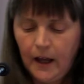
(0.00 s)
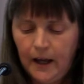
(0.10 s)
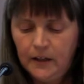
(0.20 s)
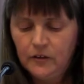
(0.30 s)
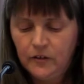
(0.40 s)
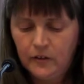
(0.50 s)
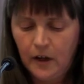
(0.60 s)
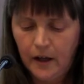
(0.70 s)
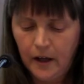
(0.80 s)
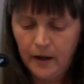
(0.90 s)
and
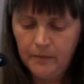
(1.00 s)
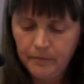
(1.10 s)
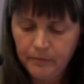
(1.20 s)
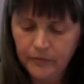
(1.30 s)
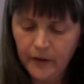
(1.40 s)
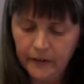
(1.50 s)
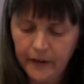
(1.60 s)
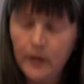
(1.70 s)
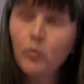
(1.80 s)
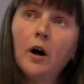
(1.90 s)
that
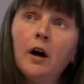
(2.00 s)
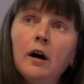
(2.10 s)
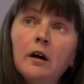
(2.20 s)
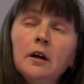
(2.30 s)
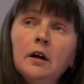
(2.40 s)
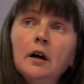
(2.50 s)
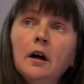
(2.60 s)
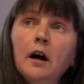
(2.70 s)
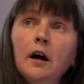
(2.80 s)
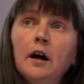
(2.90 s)
they were
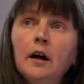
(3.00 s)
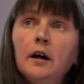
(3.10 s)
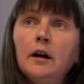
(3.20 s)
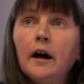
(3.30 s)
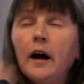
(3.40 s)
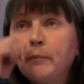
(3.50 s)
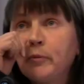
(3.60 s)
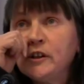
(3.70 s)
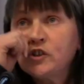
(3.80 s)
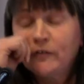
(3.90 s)
a
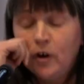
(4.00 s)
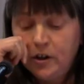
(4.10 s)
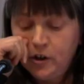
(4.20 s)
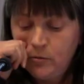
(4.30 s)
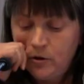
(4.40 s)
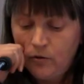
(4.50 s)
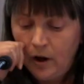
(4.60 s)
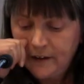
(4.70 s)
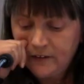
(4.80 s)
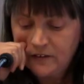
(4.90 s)
breach of our human
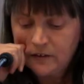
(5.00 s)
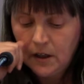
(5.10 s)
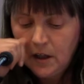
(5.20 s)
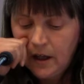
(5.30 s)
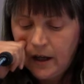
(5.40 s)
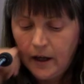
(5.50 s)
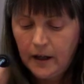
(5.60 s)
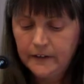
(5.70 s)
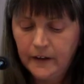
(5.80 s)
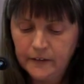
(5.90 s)
rights
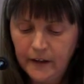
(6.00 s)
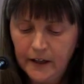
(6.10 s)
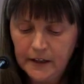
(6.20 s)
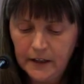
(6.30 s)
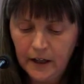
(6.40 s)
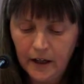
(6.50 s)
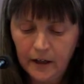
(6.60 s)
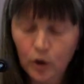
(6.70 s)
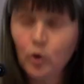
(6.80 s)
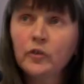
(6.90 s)
and that
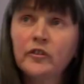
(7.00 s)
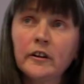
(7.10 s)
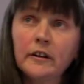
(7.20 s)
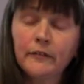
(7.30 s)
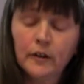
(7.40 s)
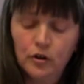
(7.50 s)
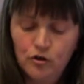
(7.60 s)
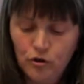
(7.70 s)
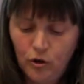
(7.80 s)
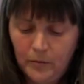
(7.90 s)
they caused
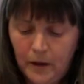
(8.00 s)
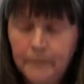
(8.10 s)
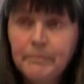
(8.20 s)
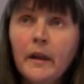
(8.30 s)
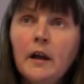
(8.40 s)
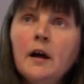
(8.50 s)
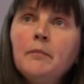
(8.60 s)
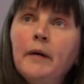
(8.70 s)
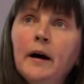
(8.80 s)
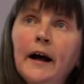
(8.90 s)
significant trauma.
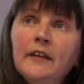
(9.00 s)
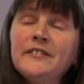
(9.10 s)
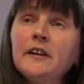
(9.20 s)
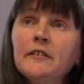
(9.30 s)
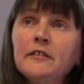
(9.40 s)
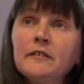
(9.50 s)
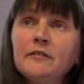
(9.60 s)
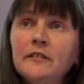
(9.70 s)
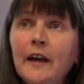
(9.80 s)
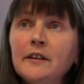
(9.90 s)
But as the others
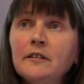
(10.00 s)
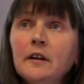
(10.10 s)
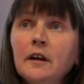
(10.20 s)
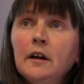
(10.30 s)
have said,